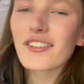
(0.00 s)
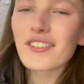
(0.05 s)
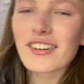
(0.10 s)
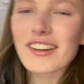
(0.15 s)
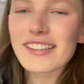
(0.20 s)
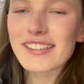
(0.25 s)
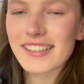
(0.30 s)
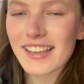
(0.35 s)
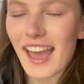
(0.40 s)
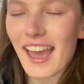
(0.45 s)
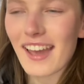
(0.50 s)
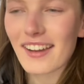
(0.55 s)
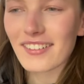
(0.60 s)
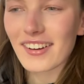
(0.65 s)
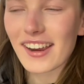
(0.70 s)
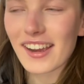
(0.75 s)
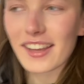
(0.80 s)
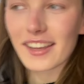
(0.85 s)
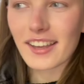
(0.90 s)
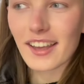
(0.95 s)
We're
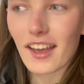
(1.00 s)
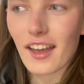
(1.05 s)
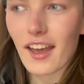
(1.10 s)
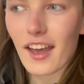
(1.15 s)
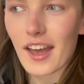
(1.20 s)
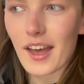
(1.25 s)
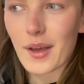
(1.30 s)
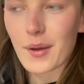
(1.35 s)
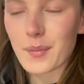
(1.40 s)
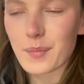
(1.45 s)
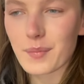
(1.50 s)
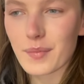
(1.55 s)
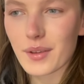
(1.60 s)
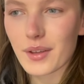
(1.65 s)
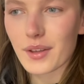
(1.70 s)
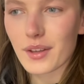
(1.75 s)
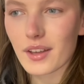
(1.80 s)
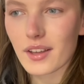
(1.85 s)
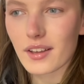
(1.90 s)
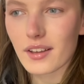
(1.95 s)
scaring, um,
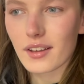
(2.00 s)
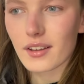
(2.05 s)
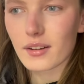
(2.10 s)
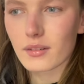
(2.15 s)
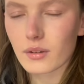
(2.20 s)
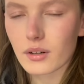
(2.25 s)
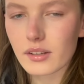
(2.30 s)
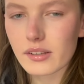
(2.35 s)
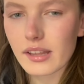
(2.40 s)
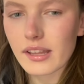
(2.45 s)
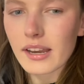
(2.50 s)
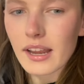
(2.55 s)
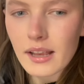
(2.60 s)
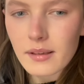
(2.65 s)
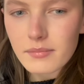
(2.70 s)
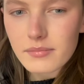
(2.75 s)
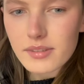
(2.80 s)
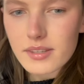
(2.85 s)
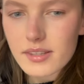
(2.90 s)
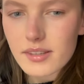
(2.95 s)
what are their
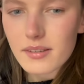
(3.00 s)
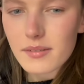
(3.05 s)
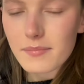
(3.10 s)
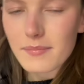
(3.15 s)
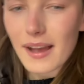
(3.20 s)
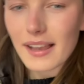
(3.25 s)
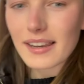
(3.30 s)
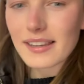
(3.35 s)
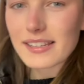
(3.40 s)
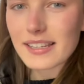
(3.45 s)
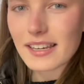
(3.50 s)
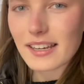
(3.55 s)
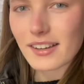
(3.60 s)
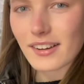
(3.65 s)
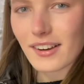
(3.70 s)
names? Melody and